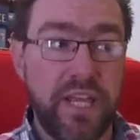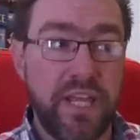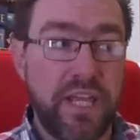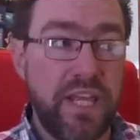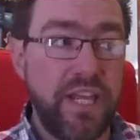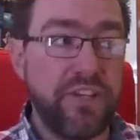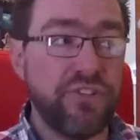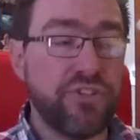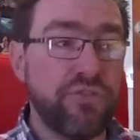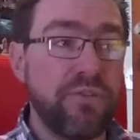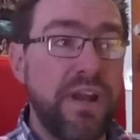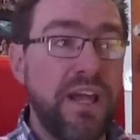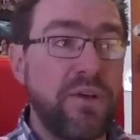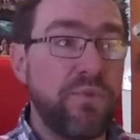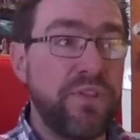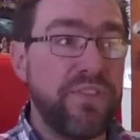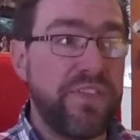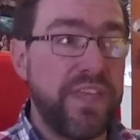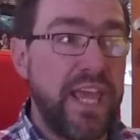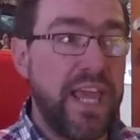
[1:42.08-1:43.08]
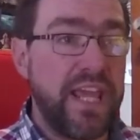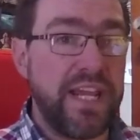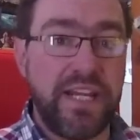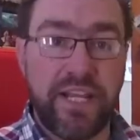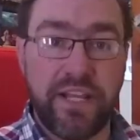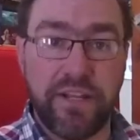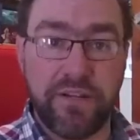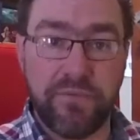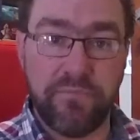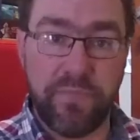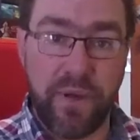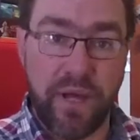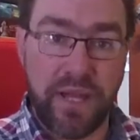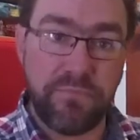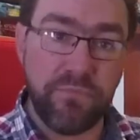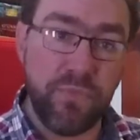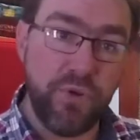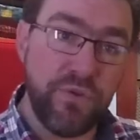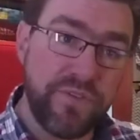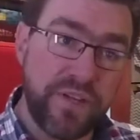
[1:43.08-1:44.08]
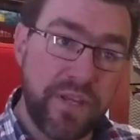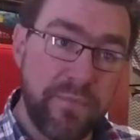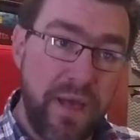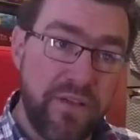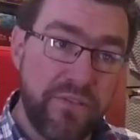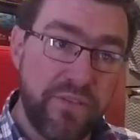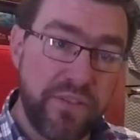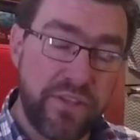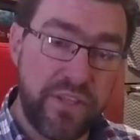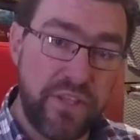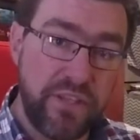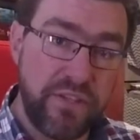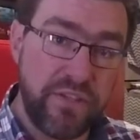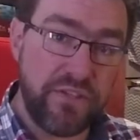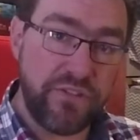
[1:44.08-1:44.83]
interact with the alien by moving about the